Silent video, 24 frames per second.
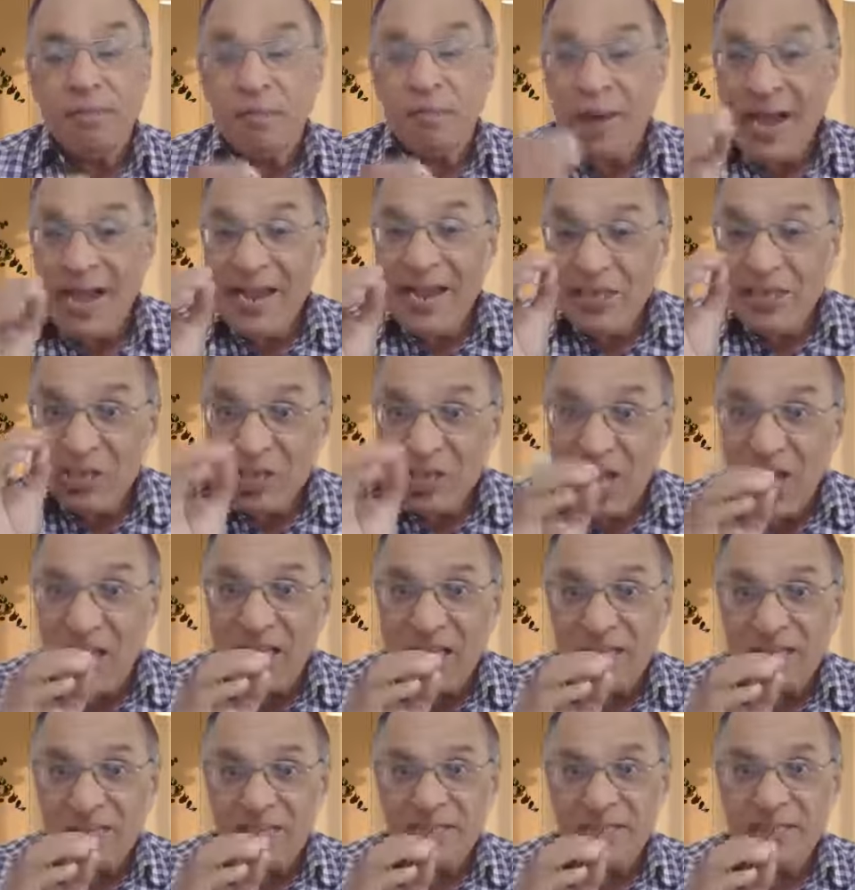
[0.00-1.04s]
By
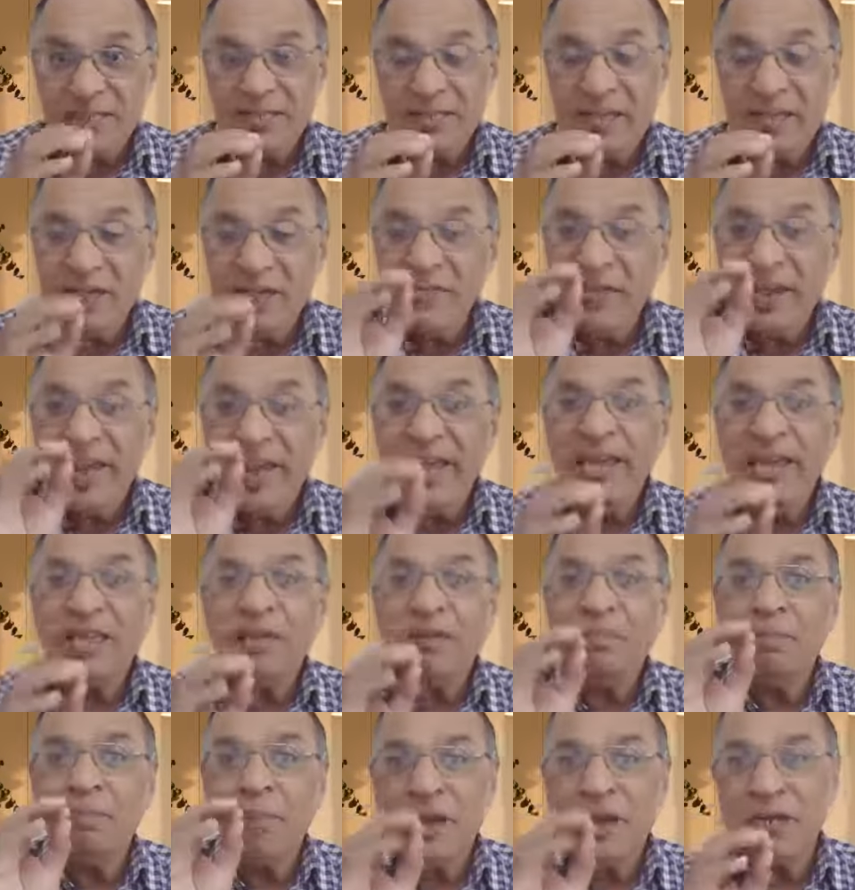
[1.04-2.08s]
chance, if
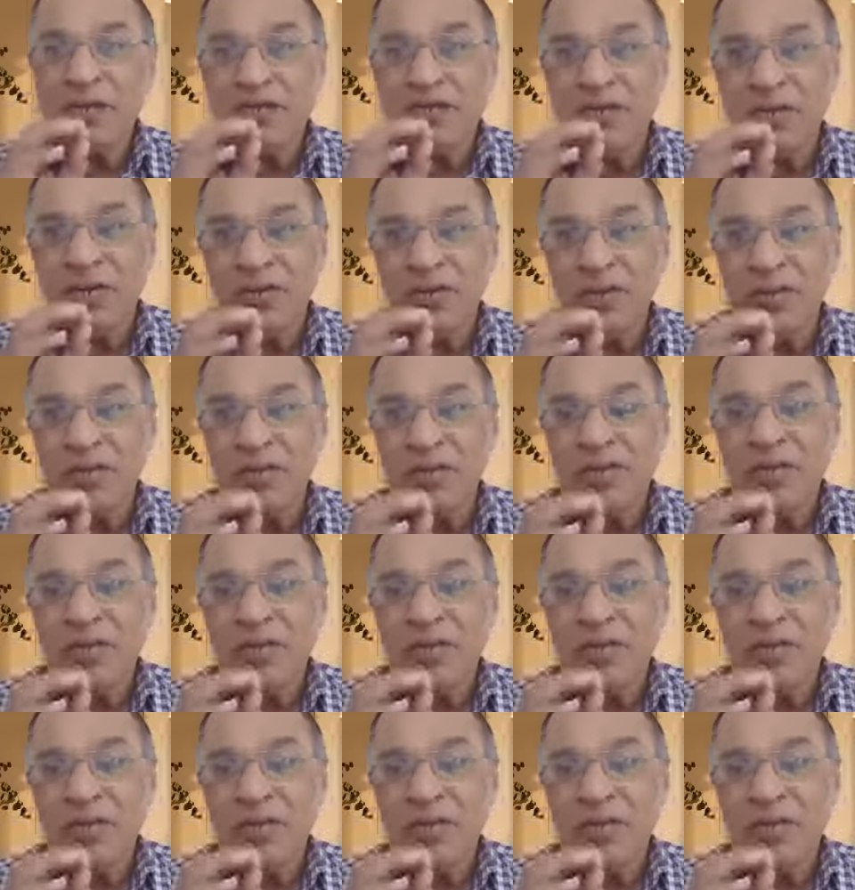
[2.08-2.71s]
any patient,